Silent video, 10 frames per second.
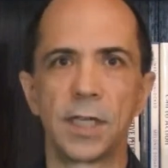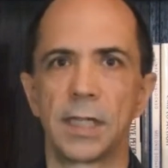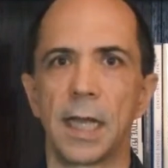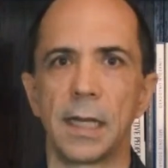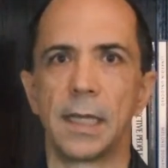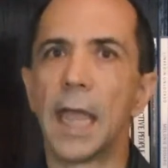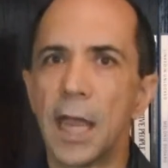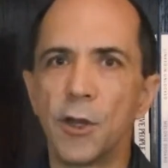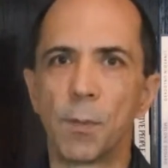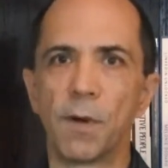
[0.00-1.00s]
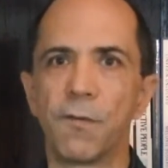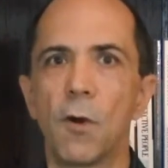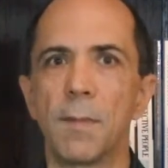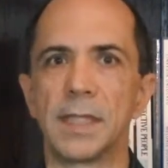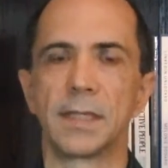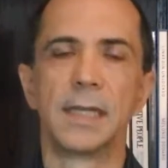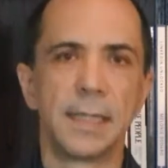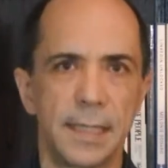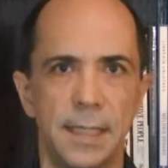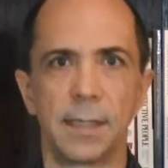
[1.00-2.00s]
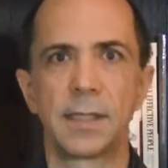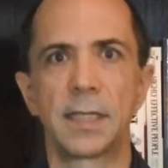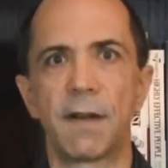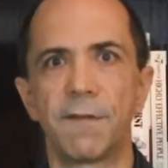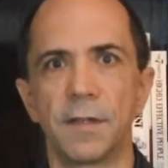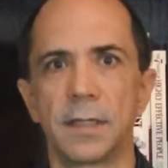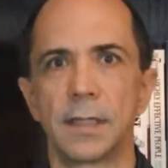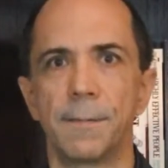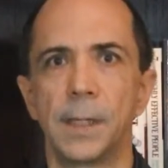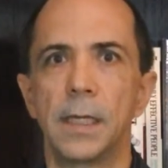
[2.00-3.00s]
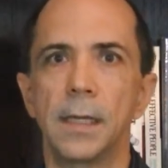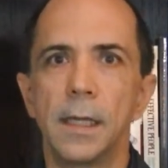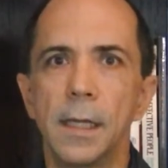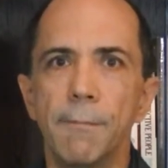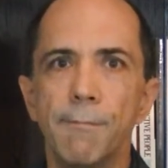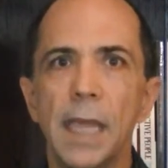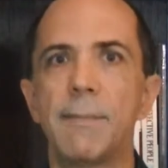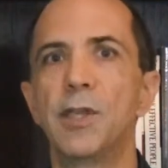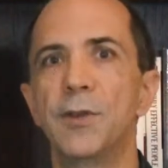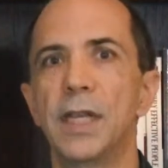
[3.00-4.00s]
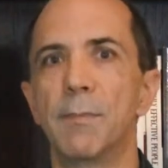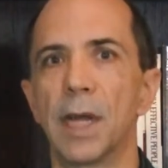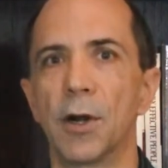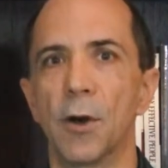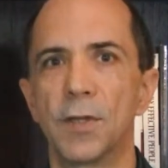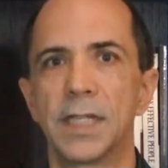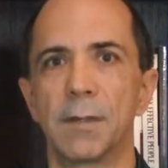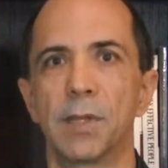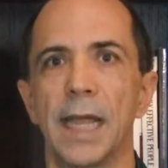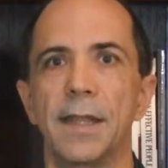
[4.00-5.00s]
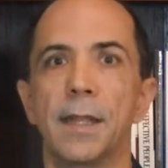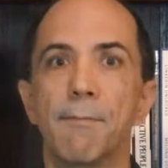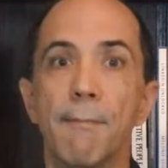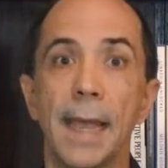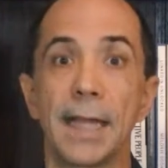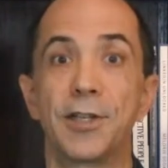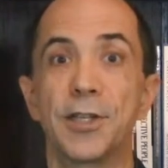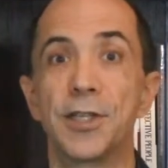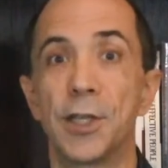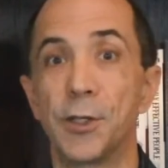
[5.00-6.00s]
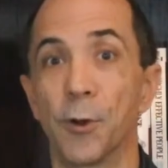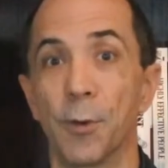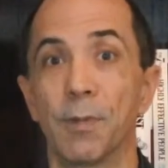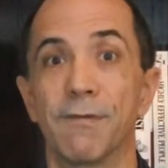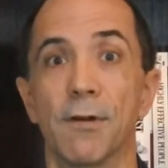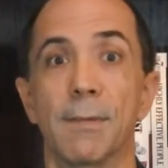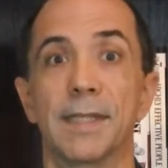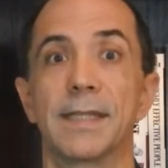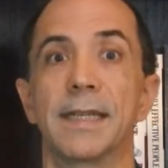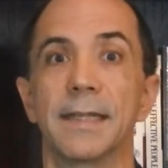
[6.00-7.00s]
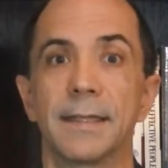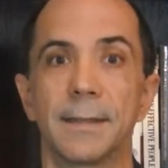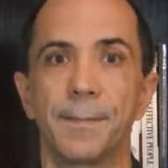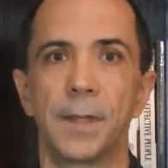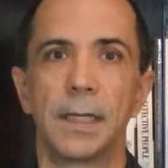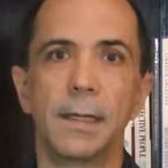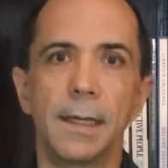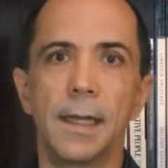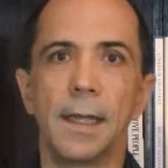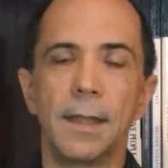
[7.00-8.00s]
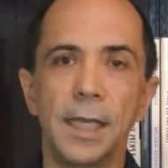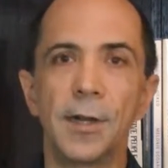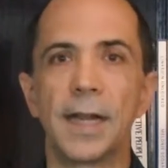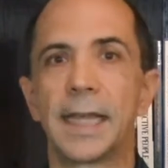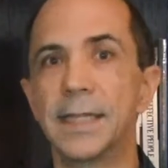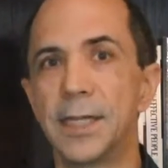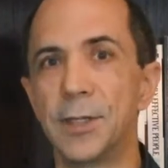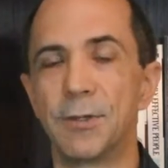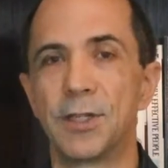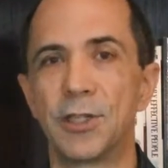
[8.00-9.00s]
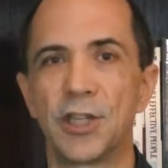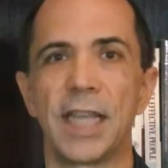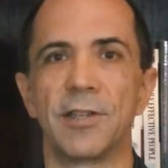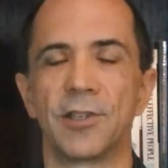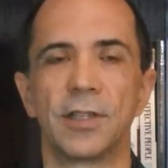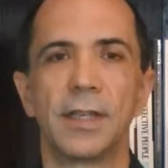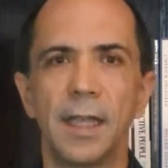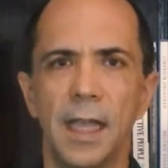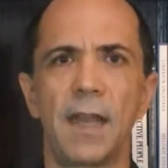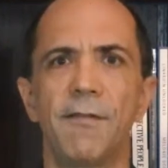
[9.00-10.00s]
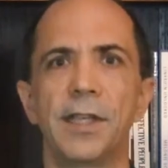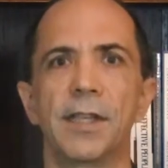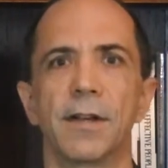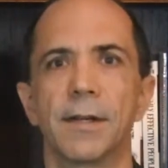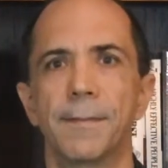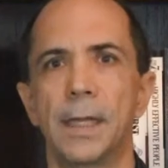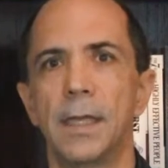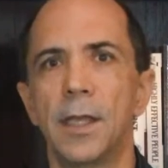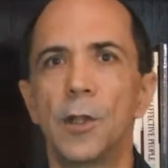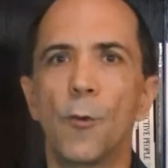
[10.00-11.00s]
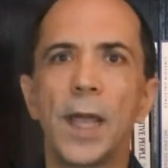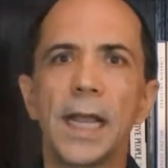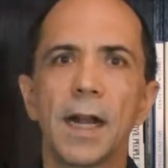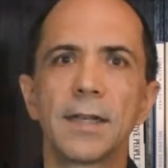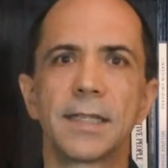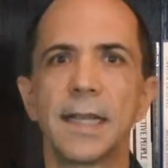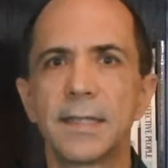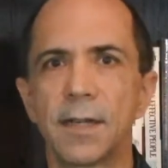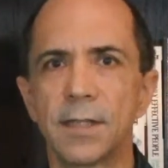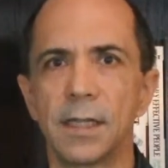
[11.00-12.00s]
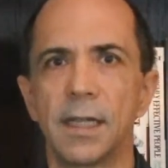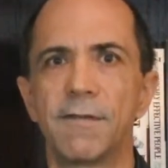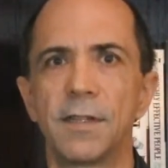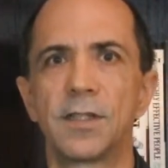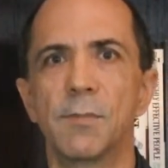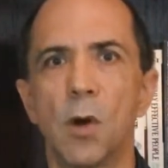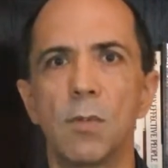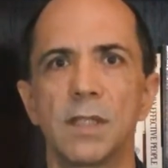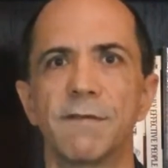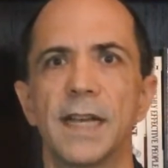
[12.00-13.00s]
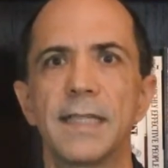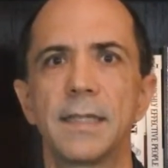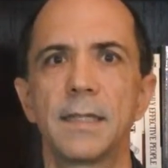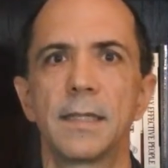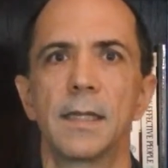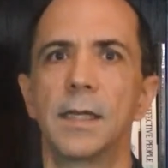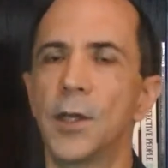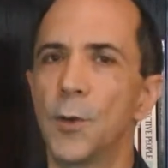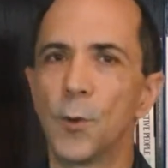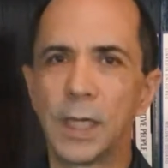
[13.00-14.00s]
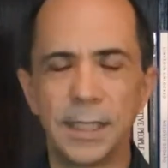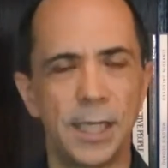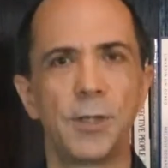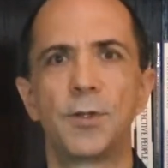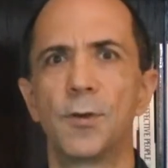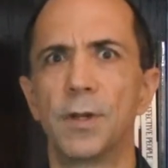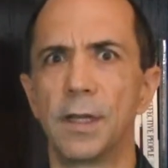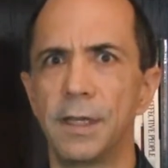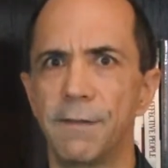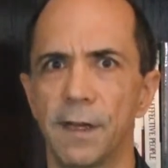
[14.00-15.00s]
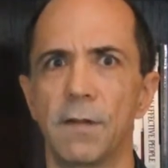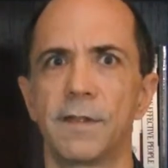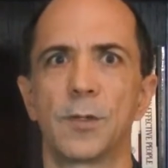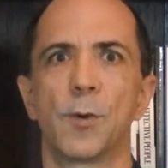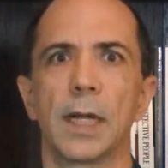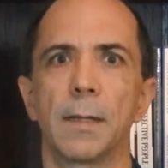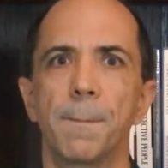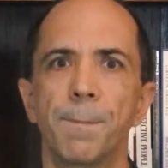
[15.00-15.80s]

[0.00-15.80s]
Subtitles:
site, and your performance still suffers, maybe you need a better hosting plan that matches your performance needs. The internet continues to change every year. The way our sites are delivered to mobile devices will continue to evolve as well.